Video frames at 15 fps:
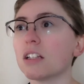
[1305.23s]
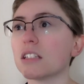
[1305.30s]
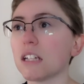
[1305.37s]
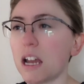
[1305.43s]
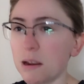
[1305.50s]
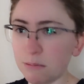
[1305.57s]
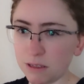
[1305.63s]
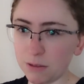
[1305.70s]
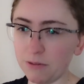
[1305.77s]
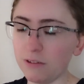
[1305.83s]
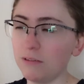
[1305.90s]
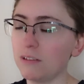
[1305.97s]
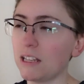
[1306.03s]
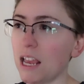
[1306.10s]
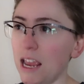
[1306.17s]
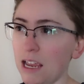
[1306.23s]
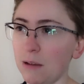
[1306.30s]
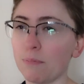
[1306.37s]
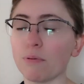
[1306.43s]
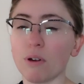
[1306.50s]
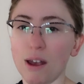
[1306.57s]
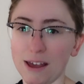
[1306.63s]
Time to
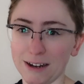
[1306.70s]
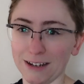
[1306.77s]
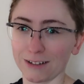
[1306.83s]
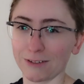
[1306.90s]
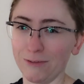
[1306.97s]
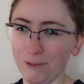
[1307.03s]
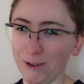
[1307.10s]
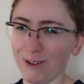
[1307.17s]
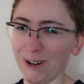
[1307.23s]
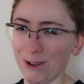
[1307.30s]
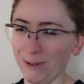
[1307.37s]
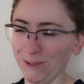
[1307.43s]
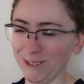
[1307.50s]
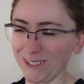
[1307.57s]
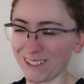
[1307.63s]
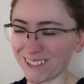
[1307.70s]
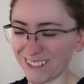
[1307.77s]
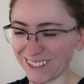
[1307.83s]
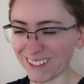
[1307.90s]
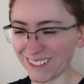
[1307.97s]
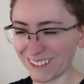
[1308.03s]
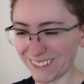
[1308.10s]
take product
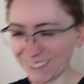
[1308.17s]
photos.